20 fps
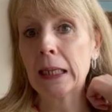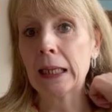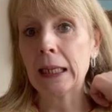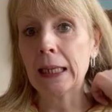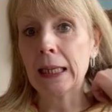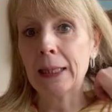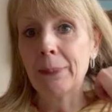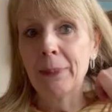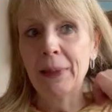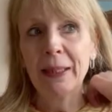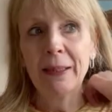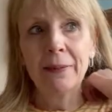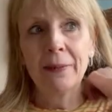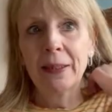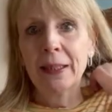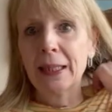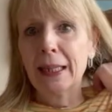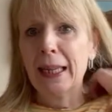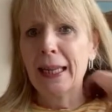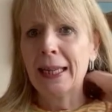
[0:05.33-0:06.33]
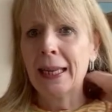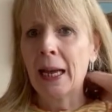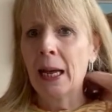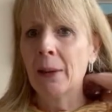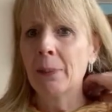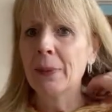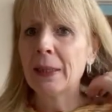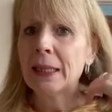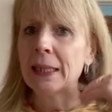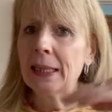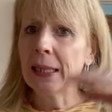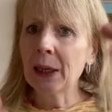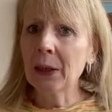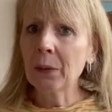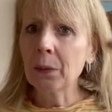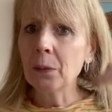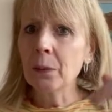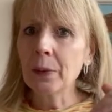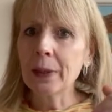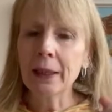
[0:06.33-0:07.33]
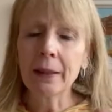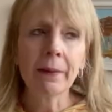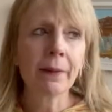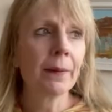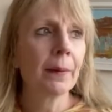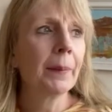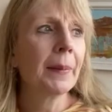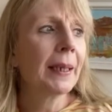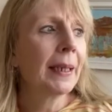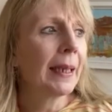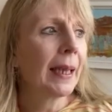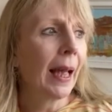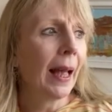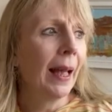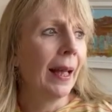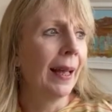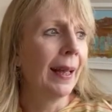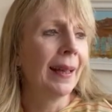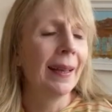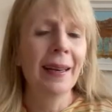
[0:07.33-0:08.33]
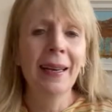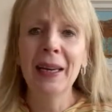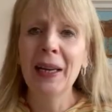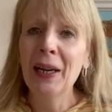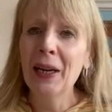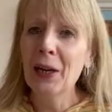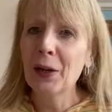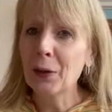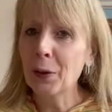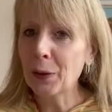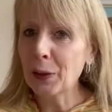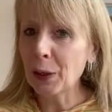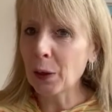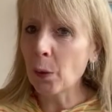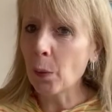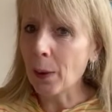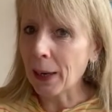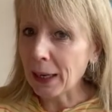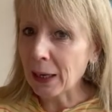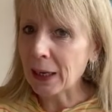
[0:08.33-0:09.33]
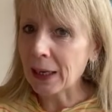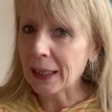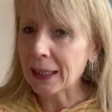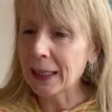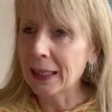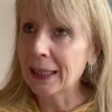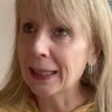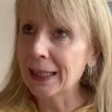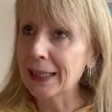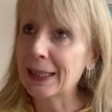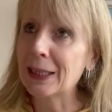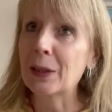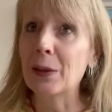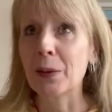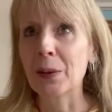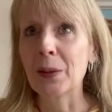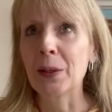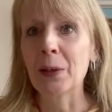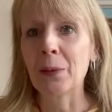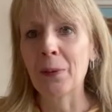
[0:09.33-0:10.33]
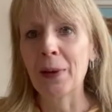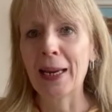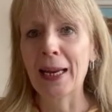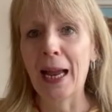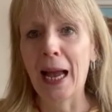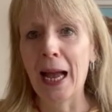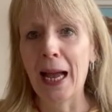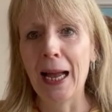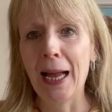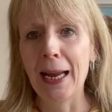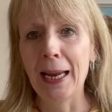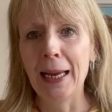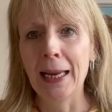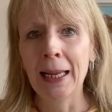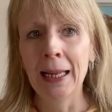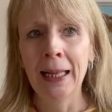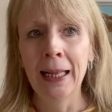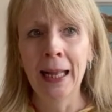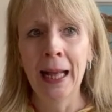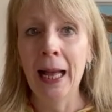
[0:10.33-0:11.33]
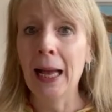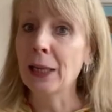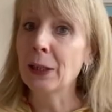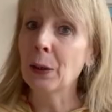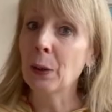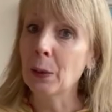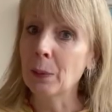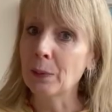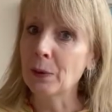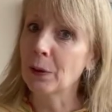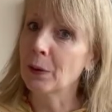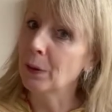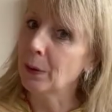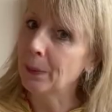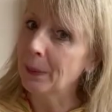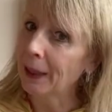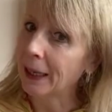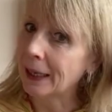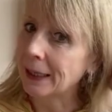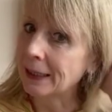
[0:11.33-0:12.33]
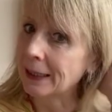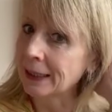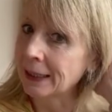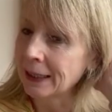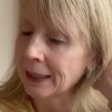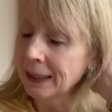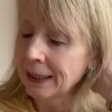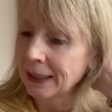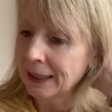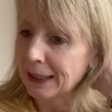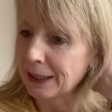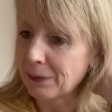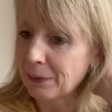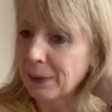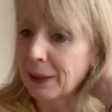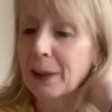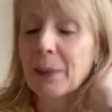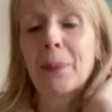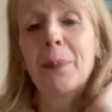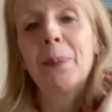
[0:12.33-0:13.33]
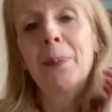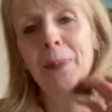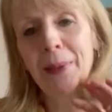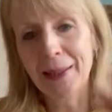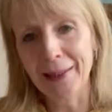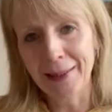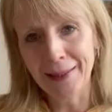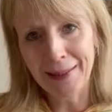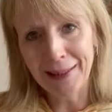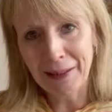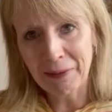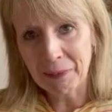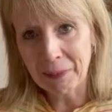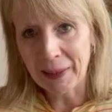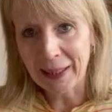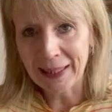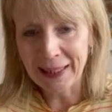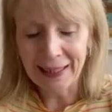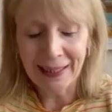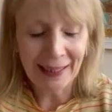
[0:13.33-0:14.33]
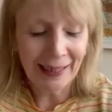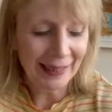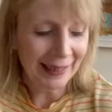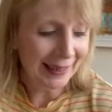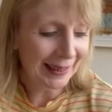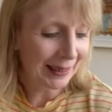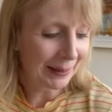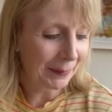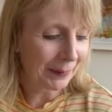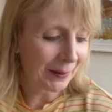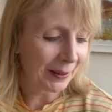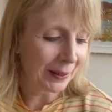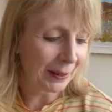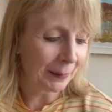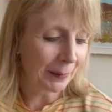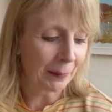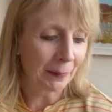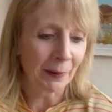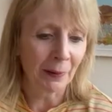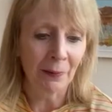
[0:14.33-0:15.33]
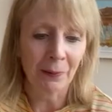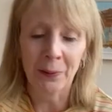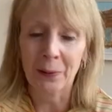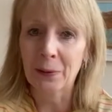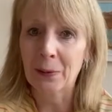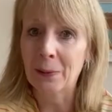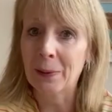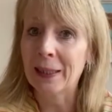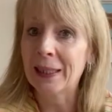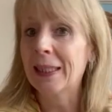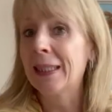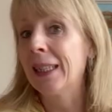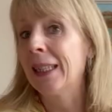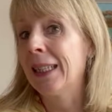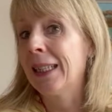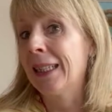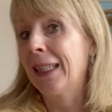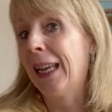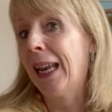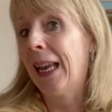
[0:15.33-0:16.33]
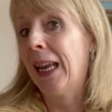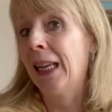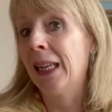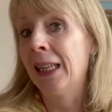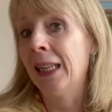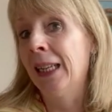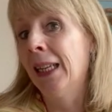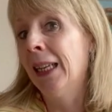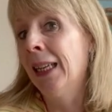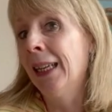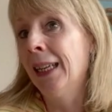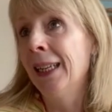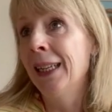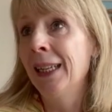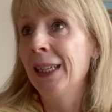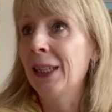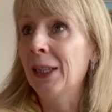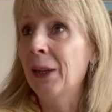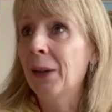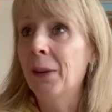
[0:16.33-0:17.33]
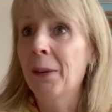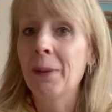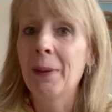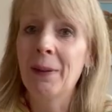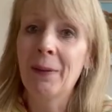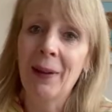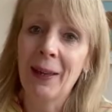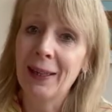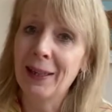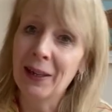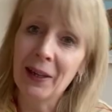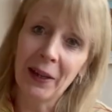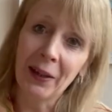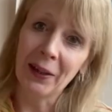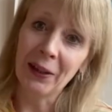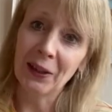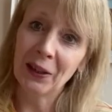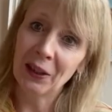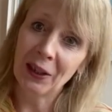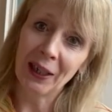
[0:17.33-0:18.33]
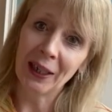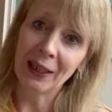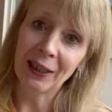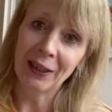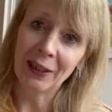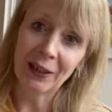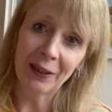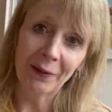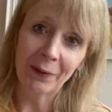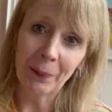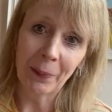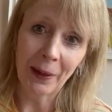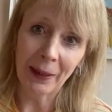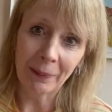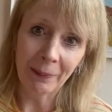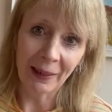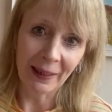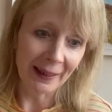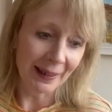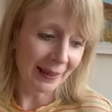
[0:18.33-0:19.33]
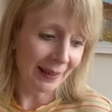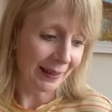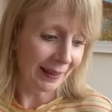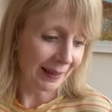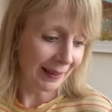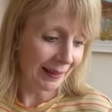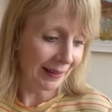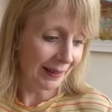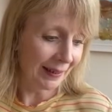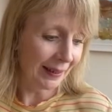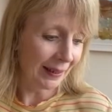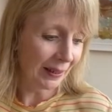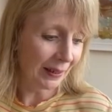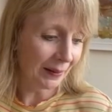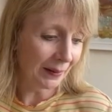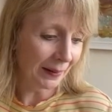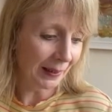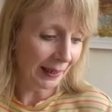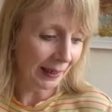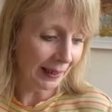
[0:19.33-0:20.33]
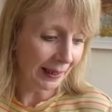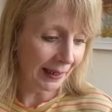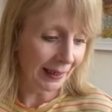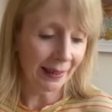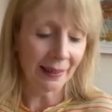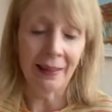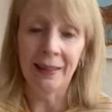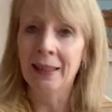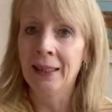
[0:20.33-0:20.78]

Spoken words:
a bit of an up and down week for me. Nothing quite has gone the way I had hoped or planned this week, but never mind. It's just been one of those weeks. And again, you know, we've had another change of Prime Minister here in the UK, and